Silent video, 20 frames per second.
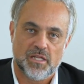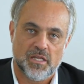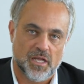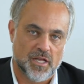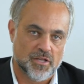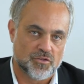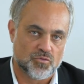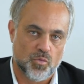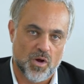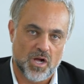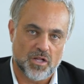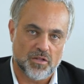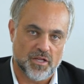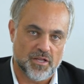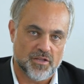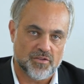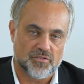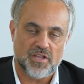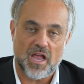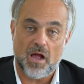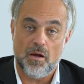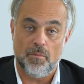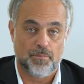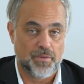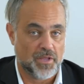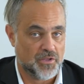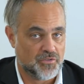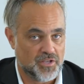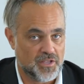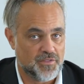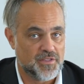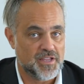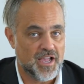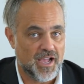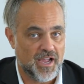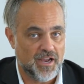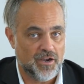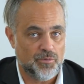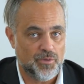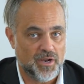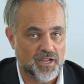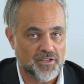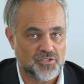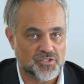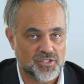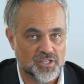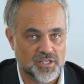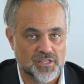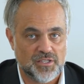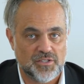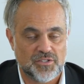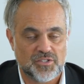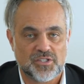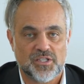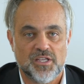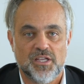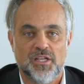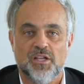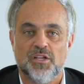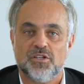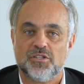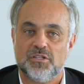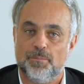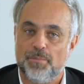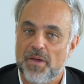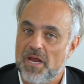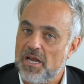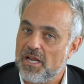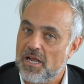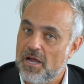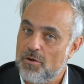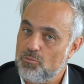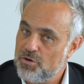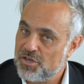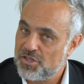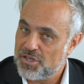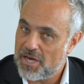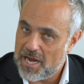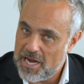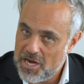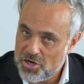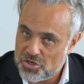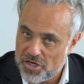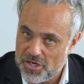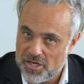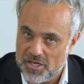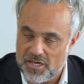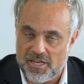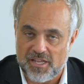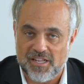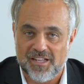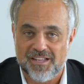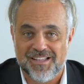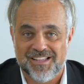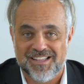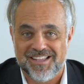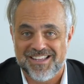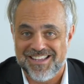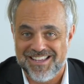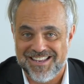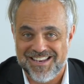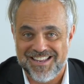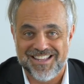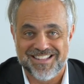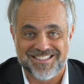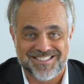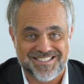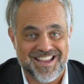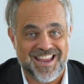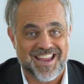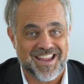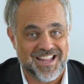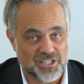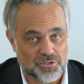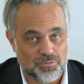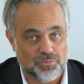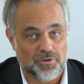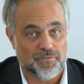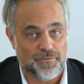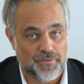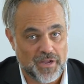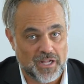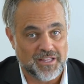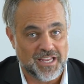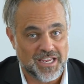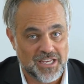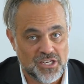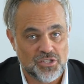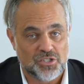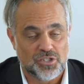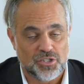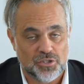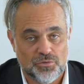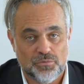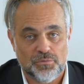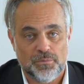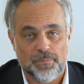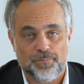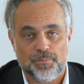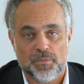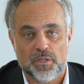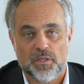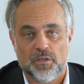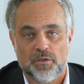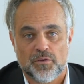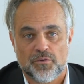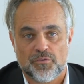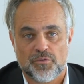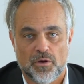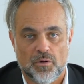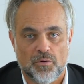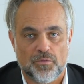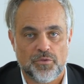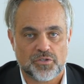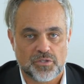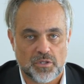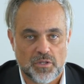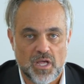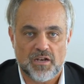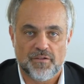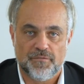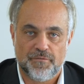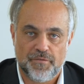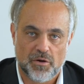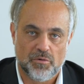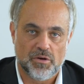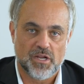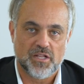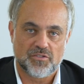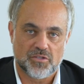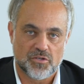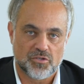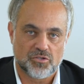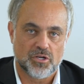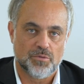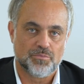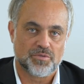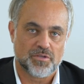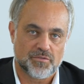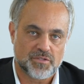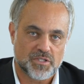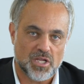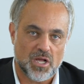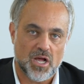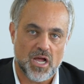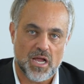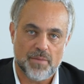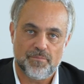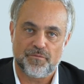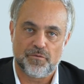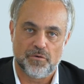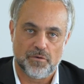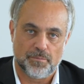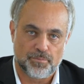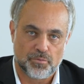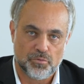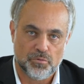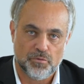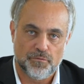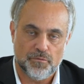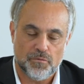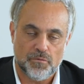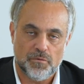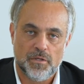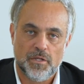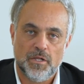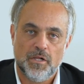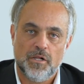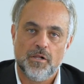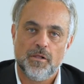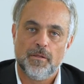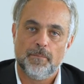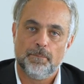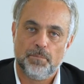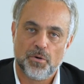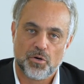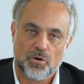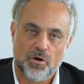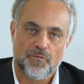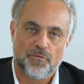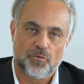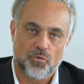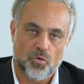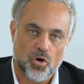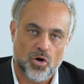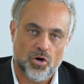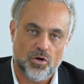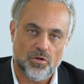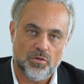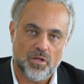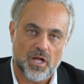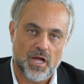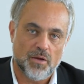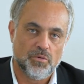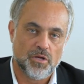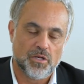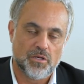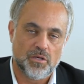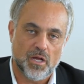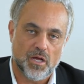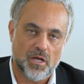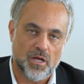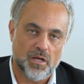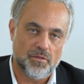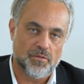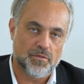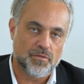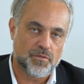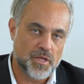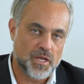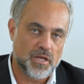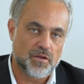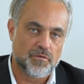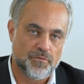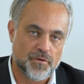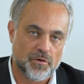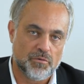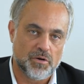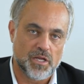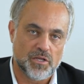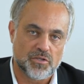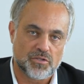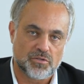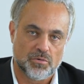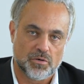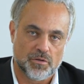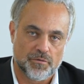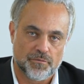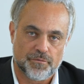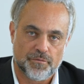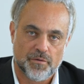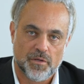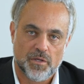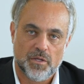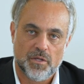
as well as how busy the IRS is, depending on which agent its hands fell into. So there's a lot of variance in terms of time for approval, but overall, I would think very sort of